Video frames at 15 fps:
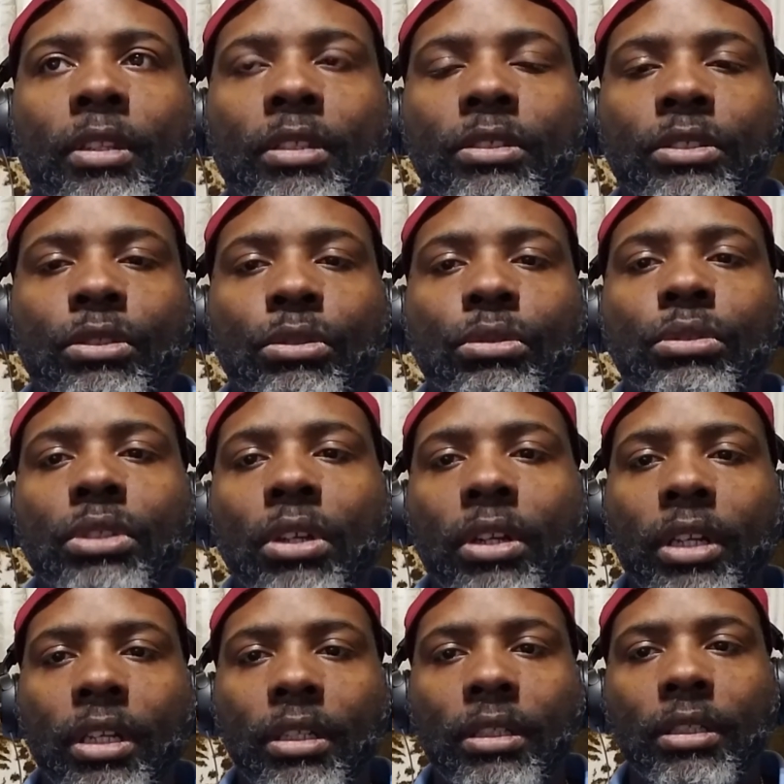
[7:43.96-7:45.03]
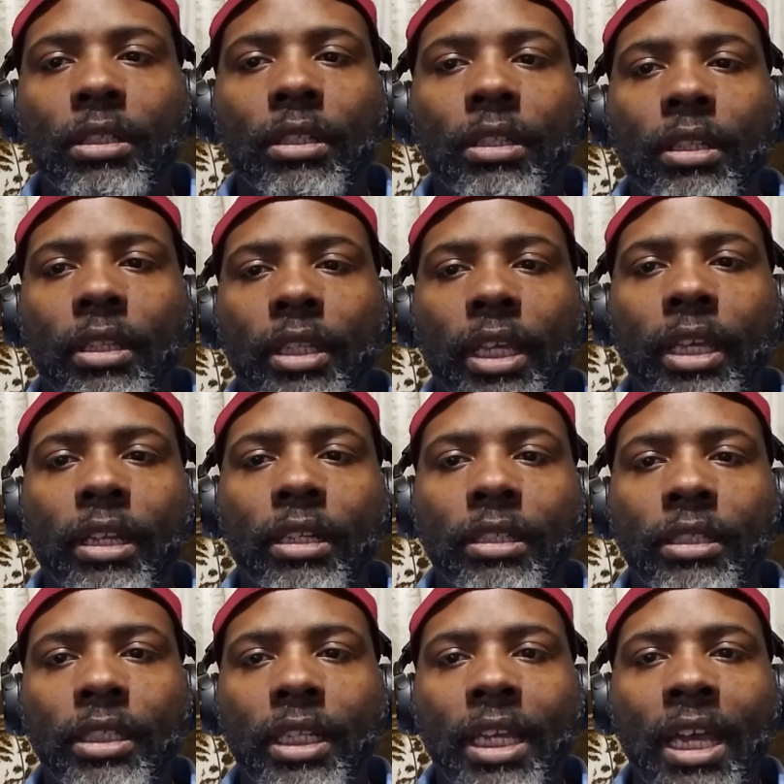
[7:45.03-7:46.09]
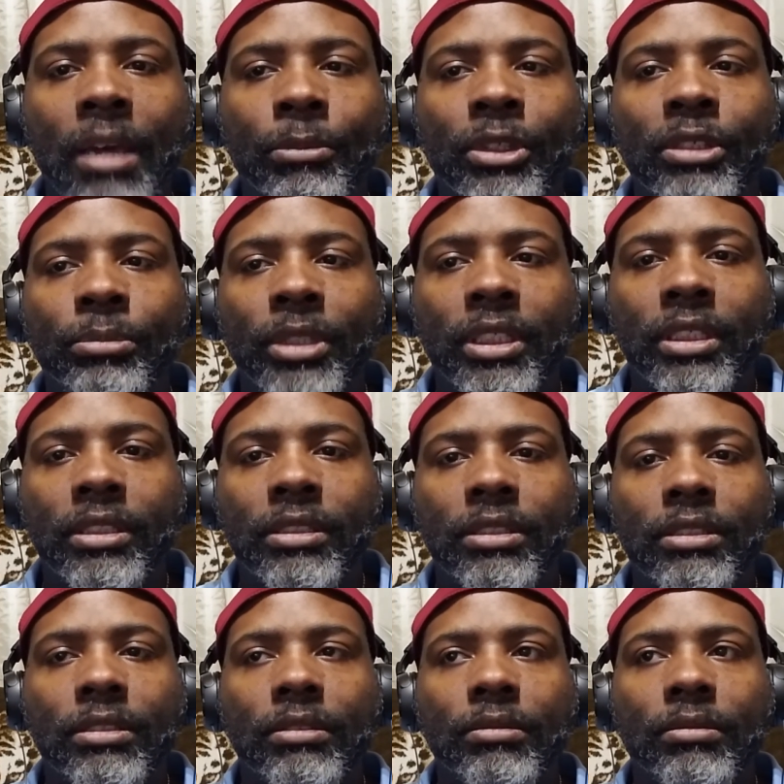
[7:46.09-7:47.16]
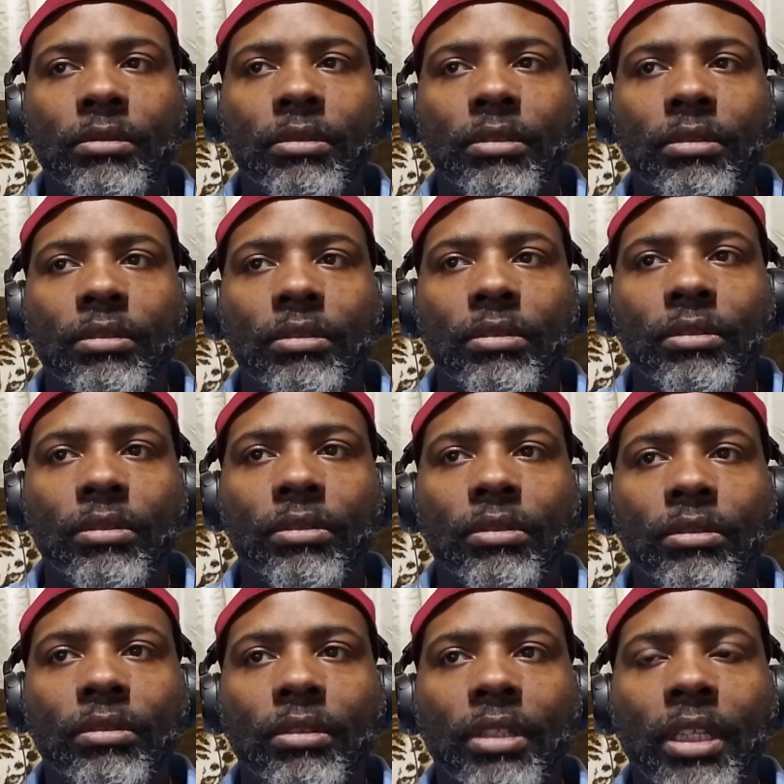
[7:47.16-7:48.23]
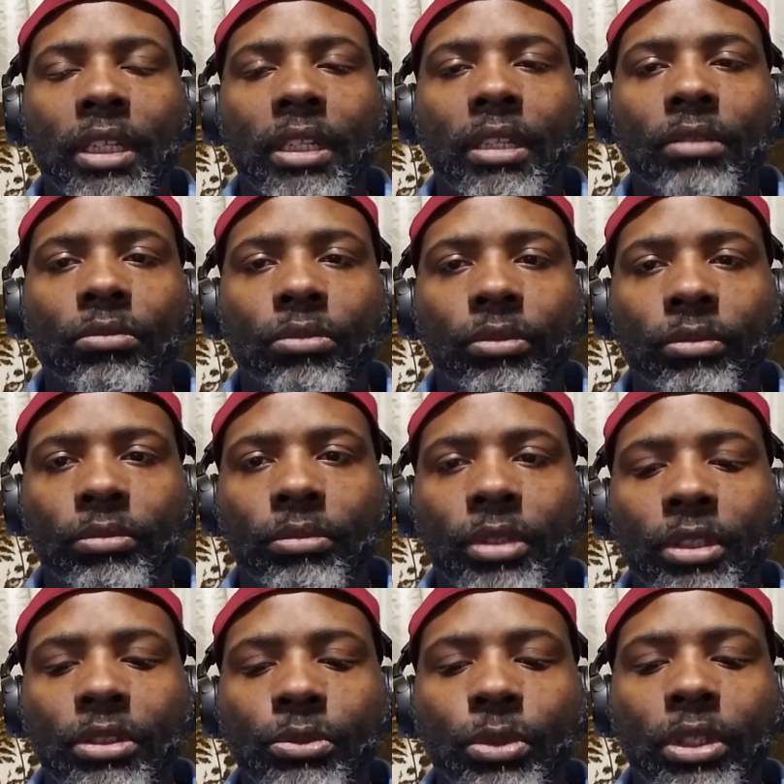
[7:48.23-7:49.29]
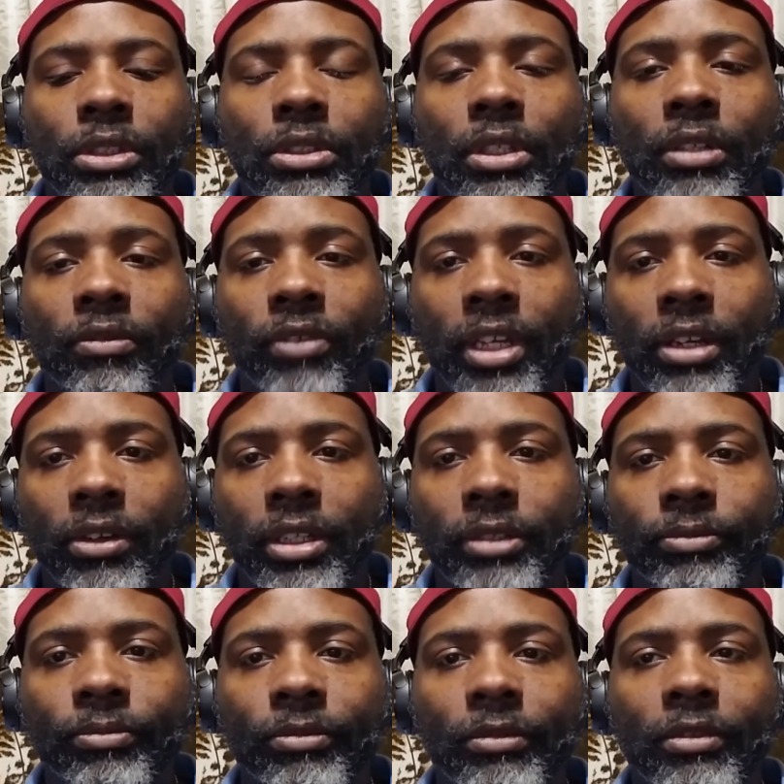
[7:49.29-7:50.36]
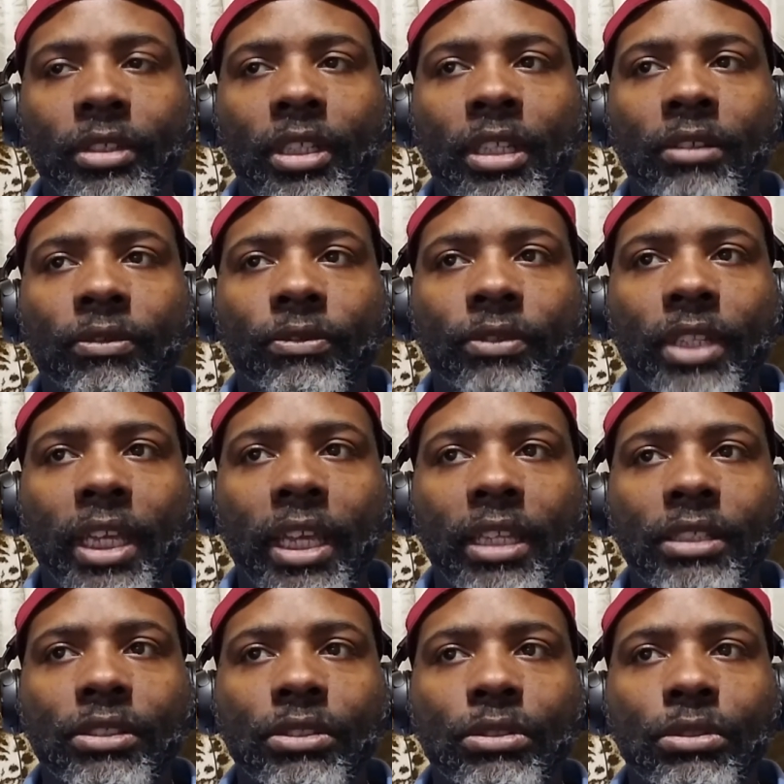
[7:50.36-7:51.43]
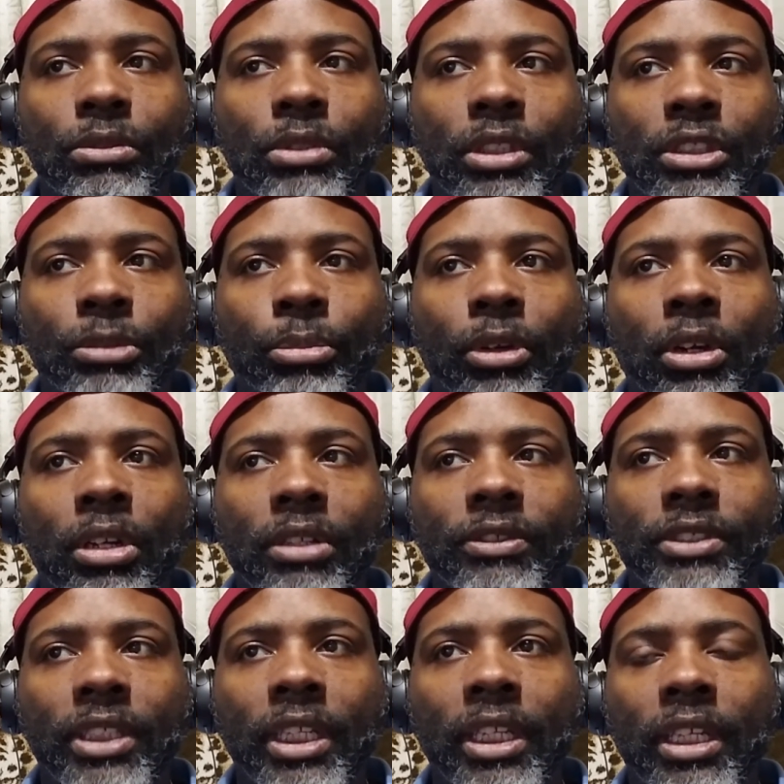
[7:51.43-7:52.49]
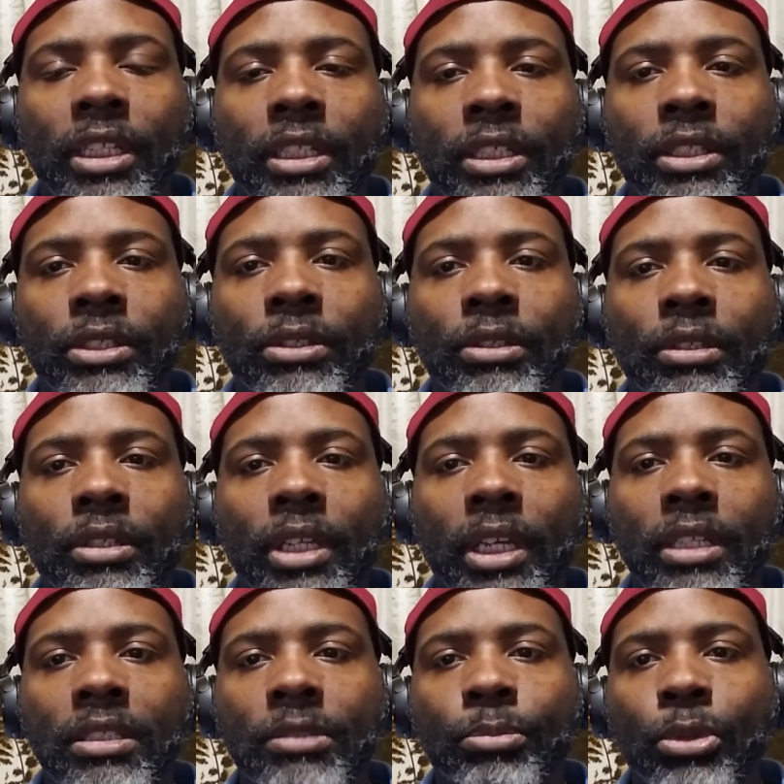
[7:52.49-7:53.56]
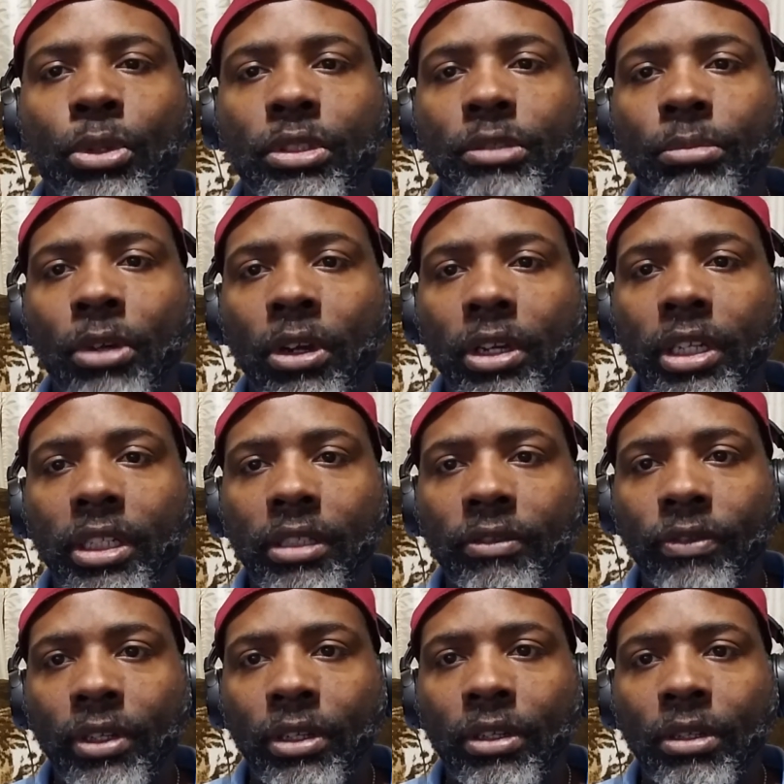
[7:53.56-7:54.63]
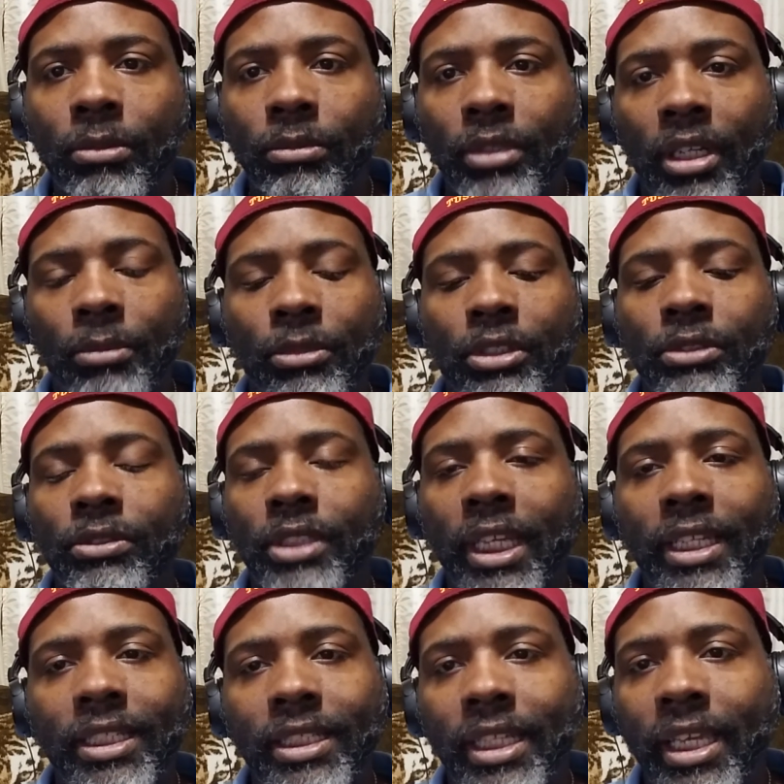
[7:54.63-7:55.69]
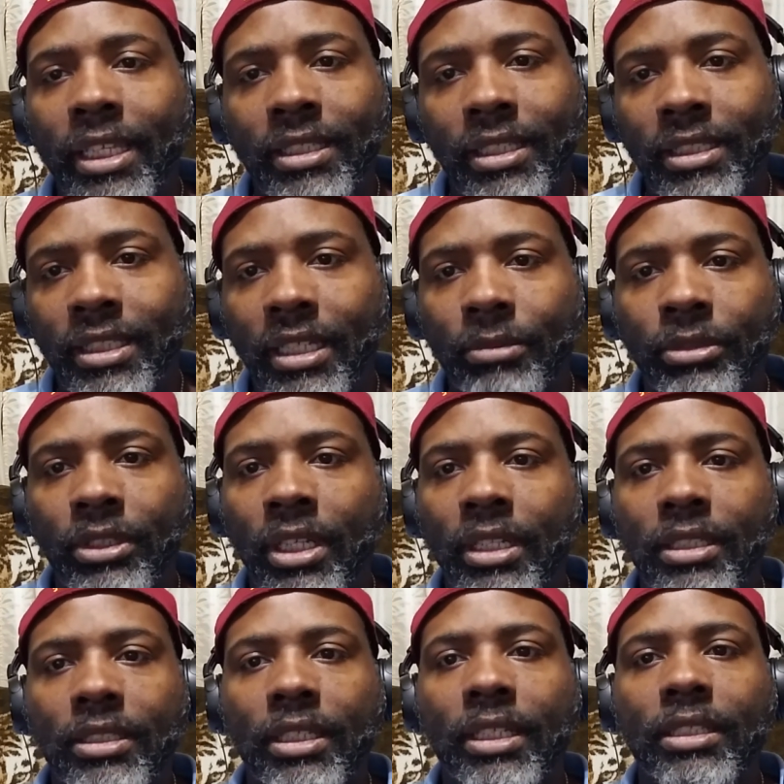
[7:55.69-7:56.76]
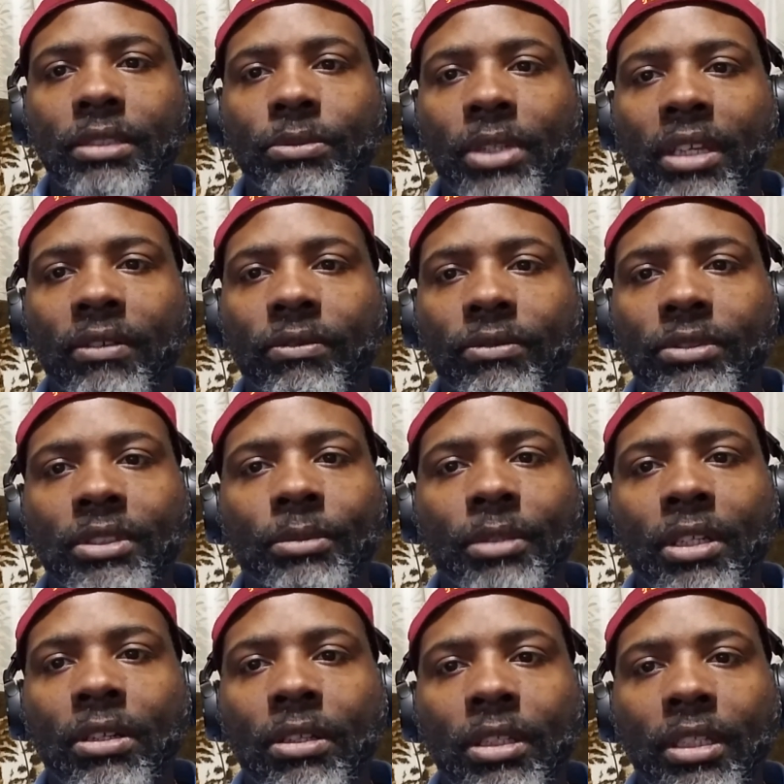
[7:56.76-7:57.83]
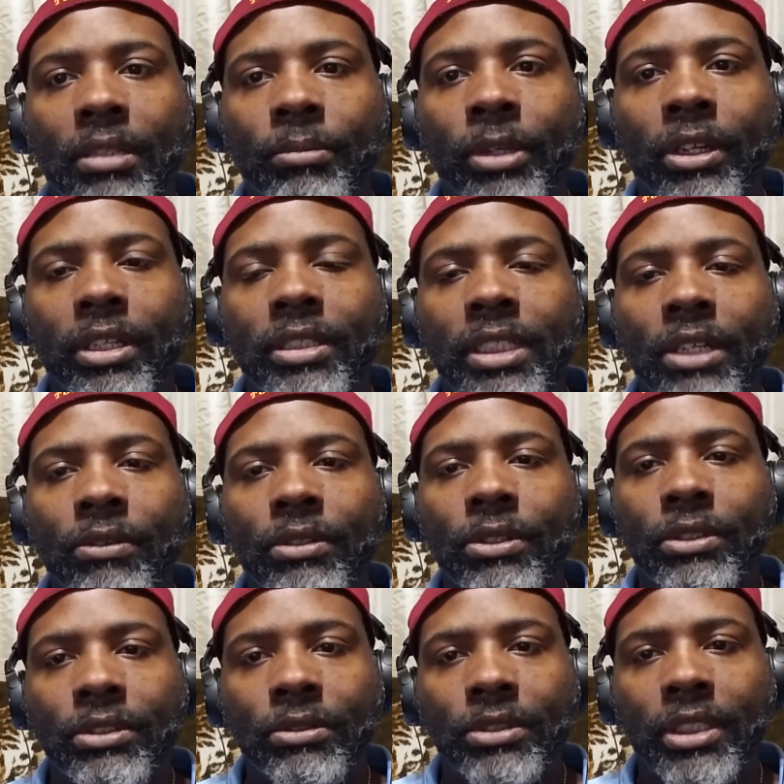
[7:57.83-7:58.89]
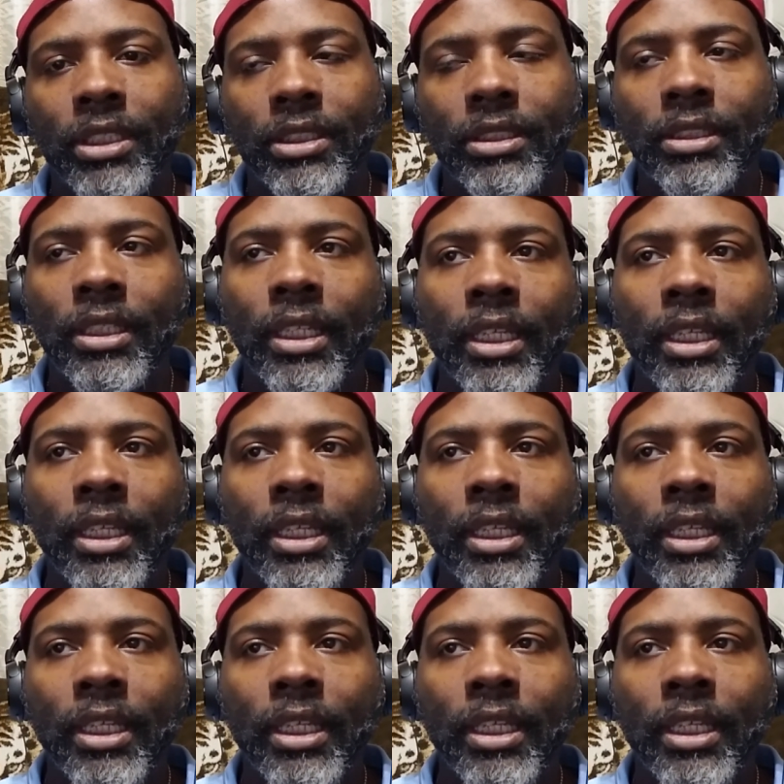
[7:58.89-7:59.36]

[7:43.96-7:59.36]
Schools aren't that uncommon because, and here's where it's going to vary. If that school is a part of, say, another sports marketing firm, I'm going to use ATA as an example. In the United States, we have something called the American Taekwondo Association.